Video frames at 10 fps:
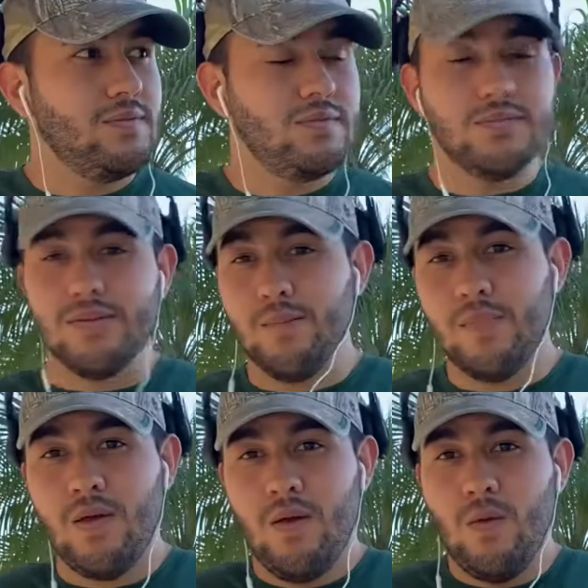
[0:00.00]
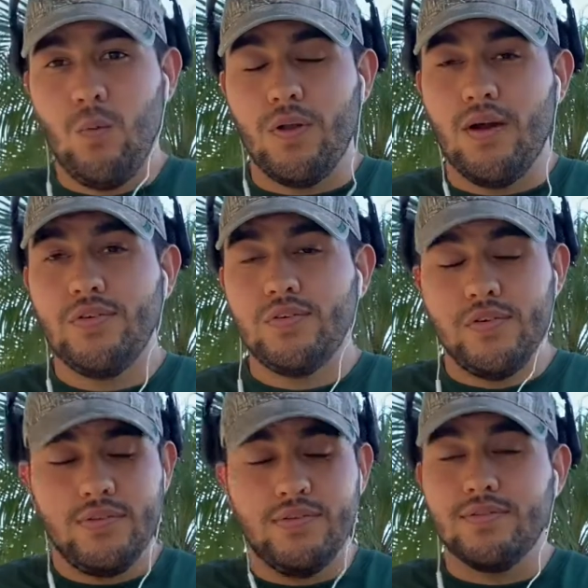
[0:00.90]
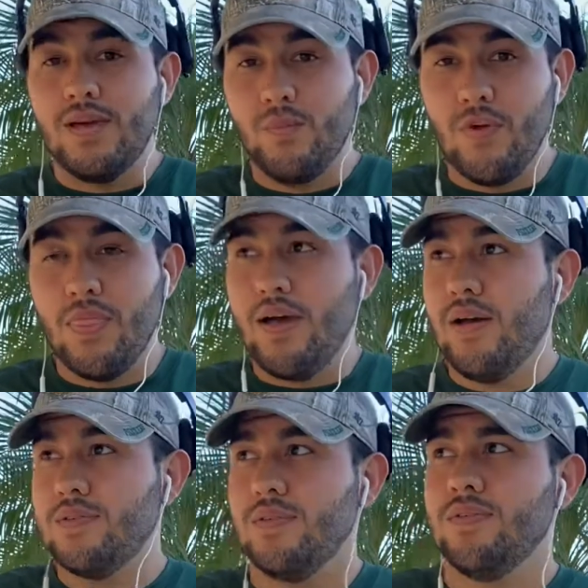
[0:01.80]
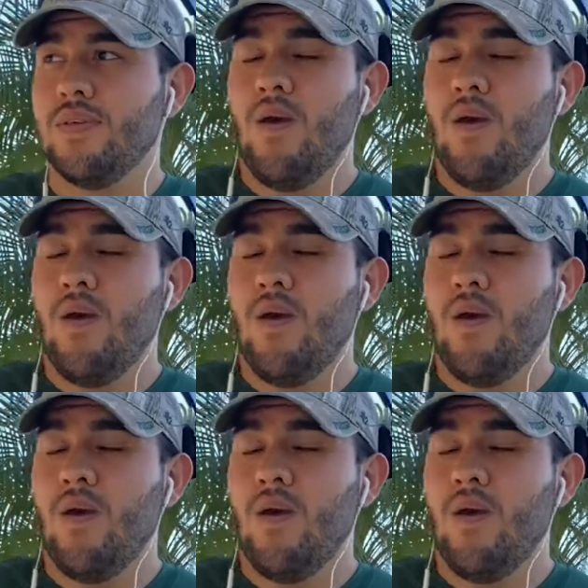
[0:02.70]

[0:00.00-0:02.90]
sub 100s, sub 1000s.